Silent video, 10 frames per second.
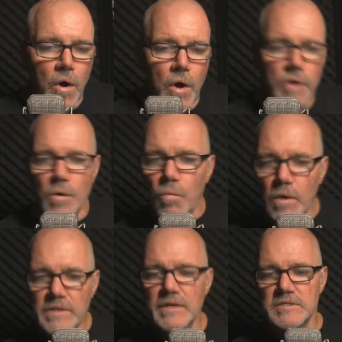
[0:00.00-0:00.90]
you
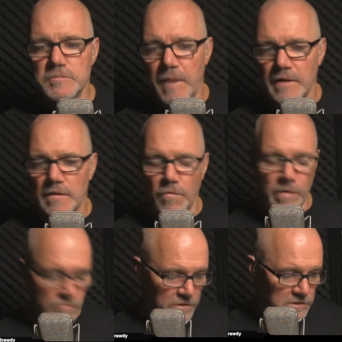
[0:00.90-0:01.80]
wouldn't expect
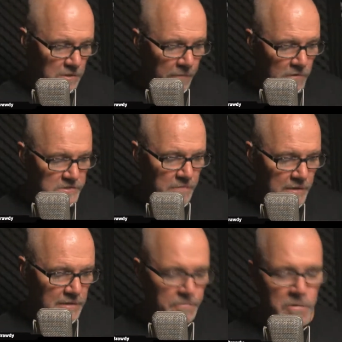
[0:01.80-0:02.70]
what's supposed to be
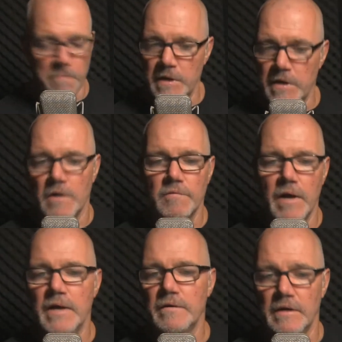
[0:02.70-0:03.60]
the premier,
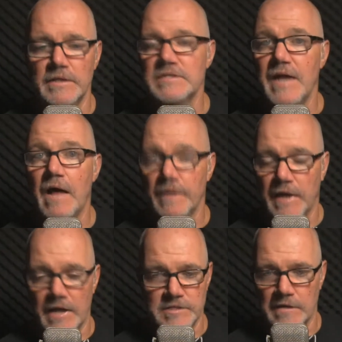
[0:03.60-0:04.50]
right? At least now the
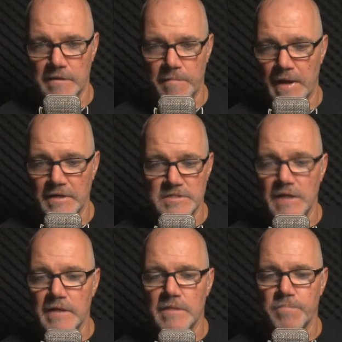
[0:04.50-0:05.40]
cat's out of the bag. It's
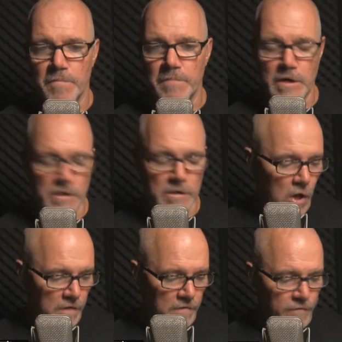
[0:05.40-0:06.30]
not the premier
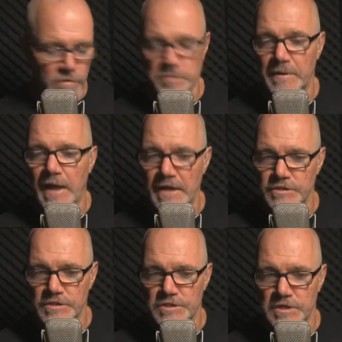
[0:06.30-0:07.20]
law enforcement
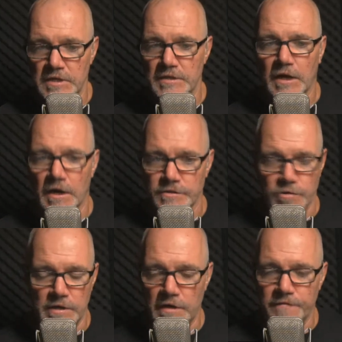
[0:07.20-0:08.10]
agency in the
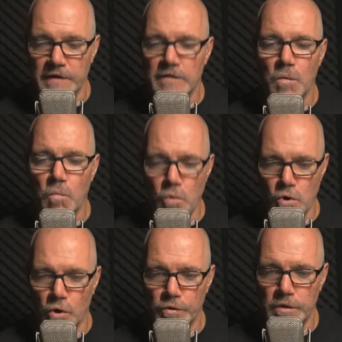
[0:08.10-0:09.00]
country, if not the
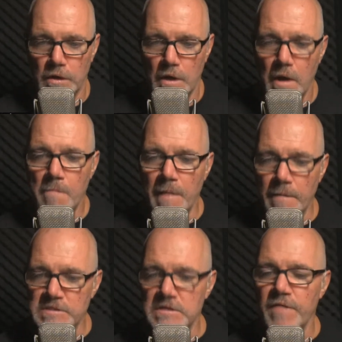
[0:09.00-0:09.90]
world.
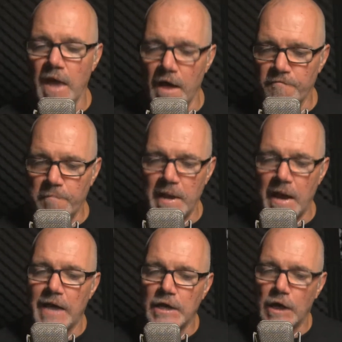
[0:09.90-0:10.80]
Members of the
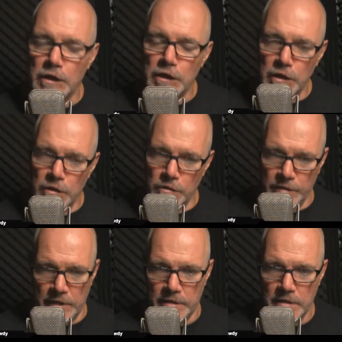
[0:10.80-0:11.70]
FBI
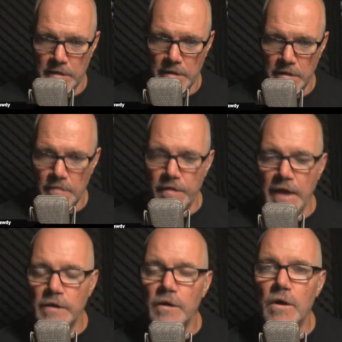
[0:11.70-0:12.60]
colluded. They
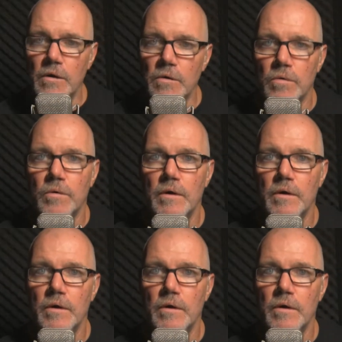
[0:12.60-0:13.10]
knew